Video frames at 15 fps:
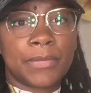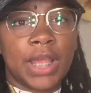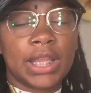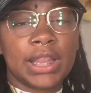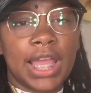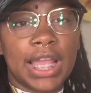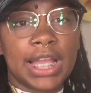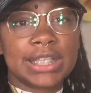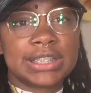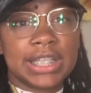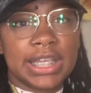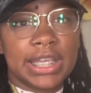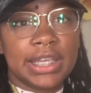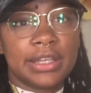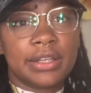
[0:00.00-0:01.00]
Like I
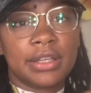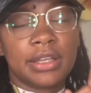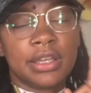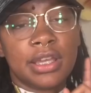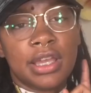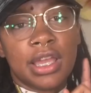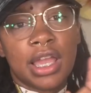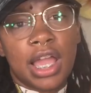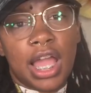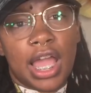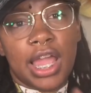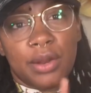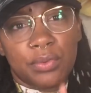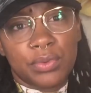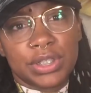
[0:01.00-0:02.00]
said,
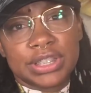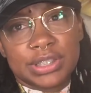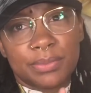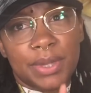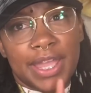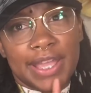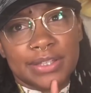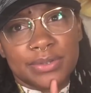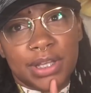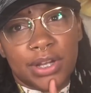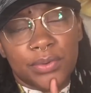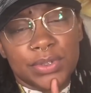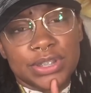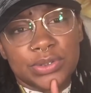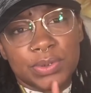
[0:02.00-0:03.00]
somebody asked me how I
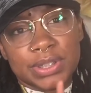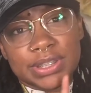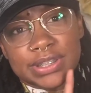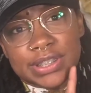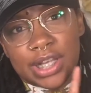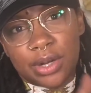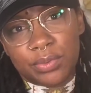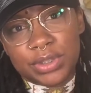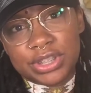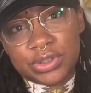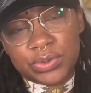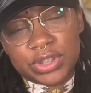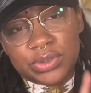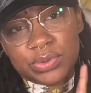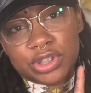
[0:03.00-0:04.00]

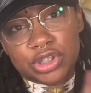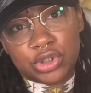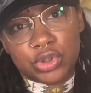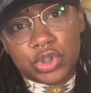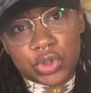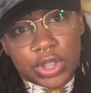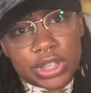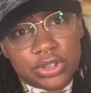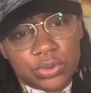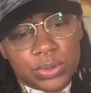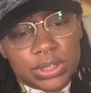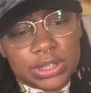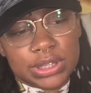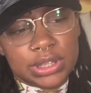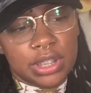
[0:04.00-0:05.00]
retwist with a 2-strand
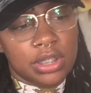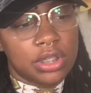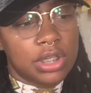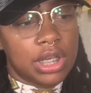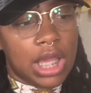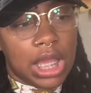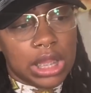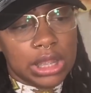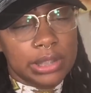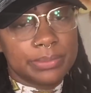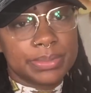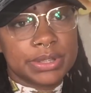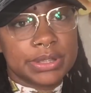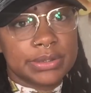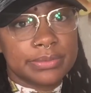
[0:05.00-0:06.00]
twist, not clips.